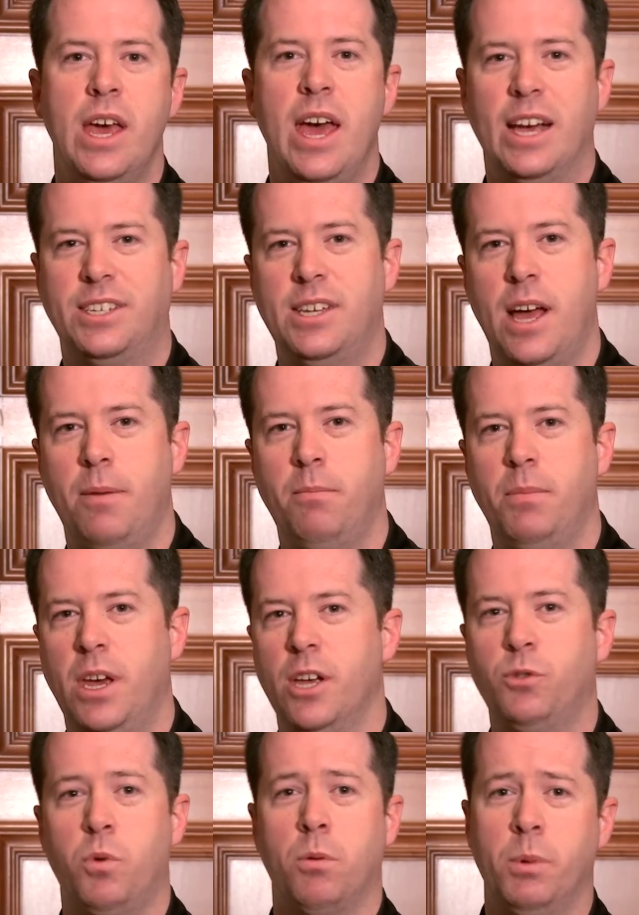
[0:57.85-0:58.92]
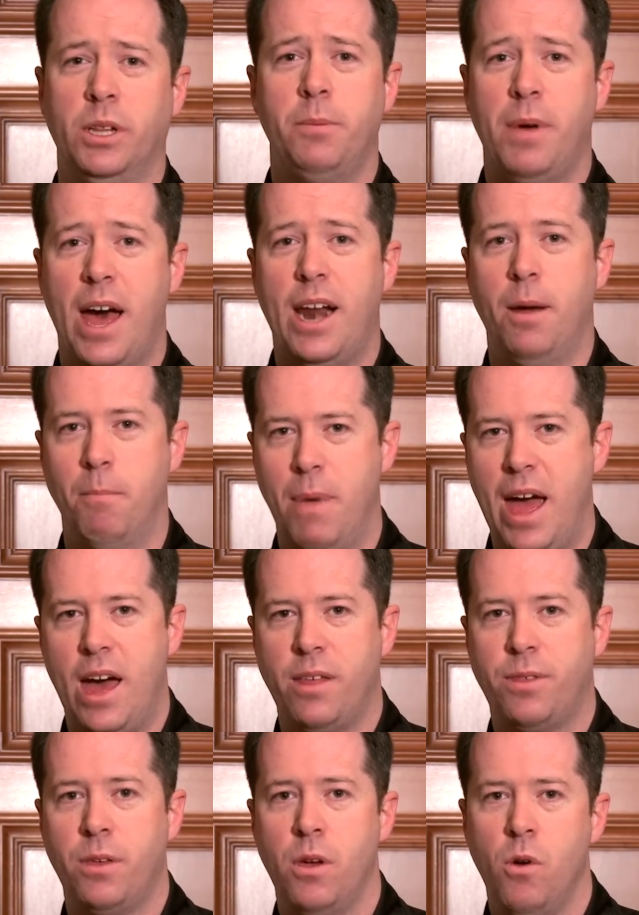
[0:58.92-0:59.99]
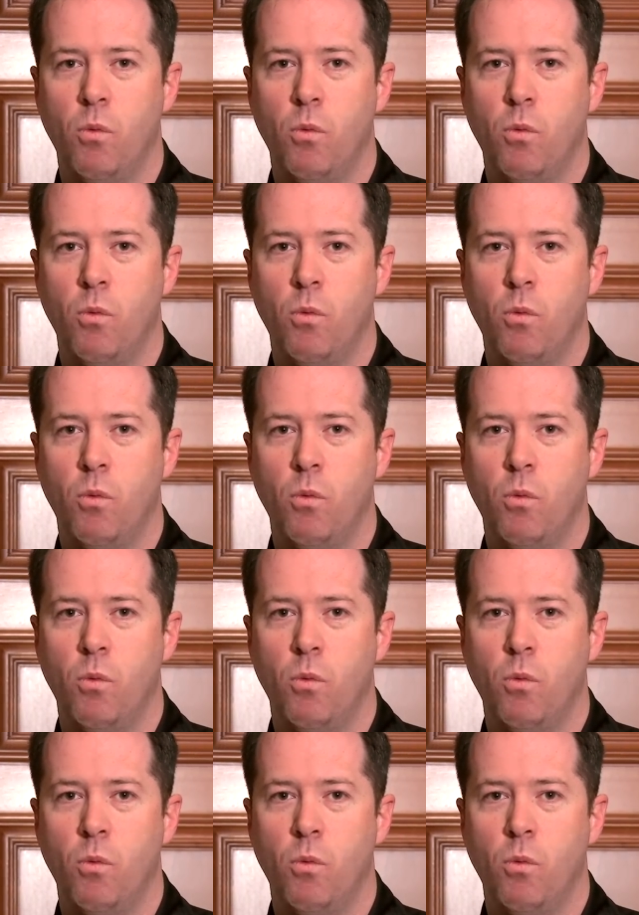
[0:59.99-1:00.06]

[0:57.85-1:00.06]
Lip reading: Except because we're really bad at math,